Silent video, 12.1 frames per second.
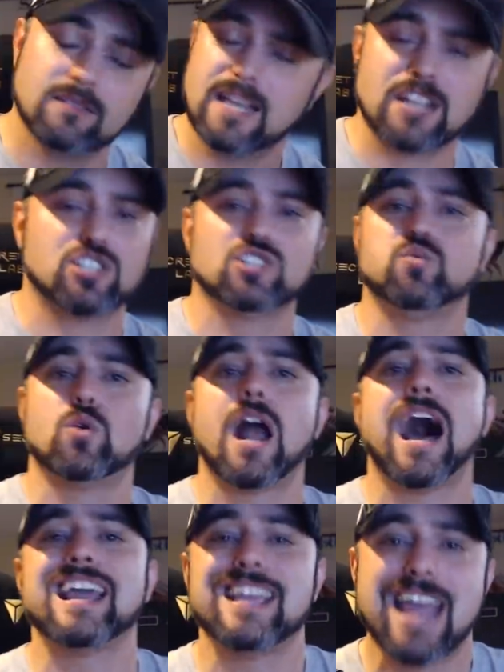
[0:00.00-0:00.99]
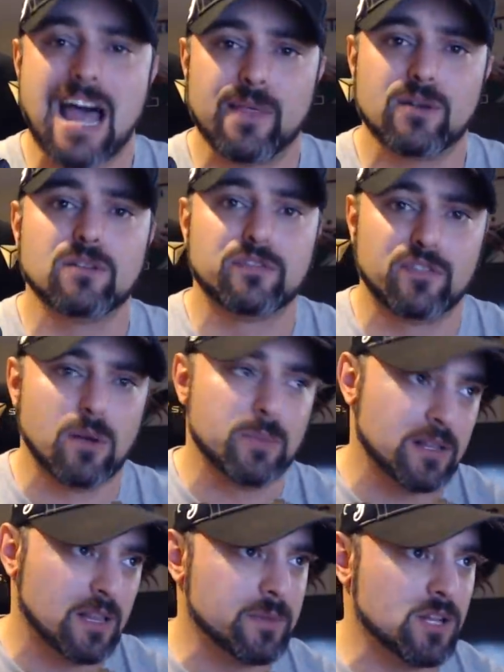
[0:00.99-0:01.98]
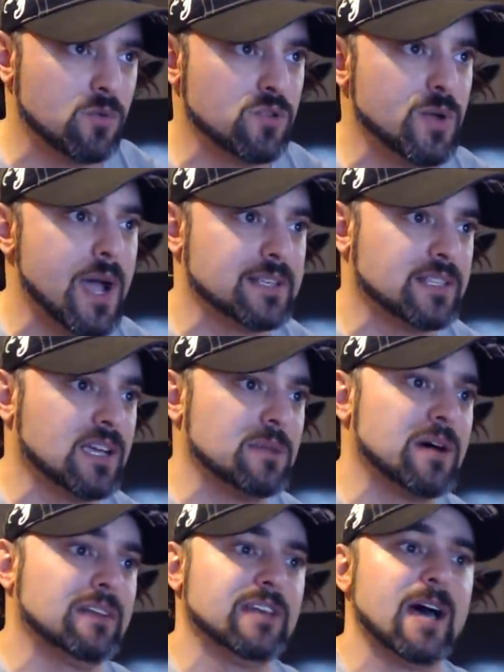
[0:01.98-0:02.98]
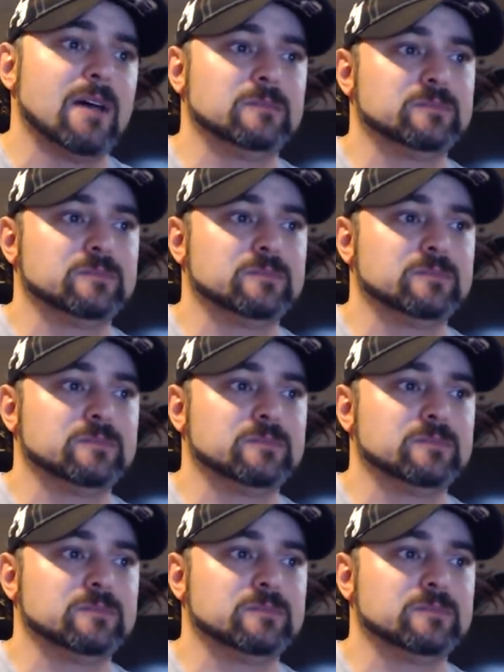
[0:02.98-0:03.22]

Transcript: That's just what I gather from it. Let me know what you guys think about that.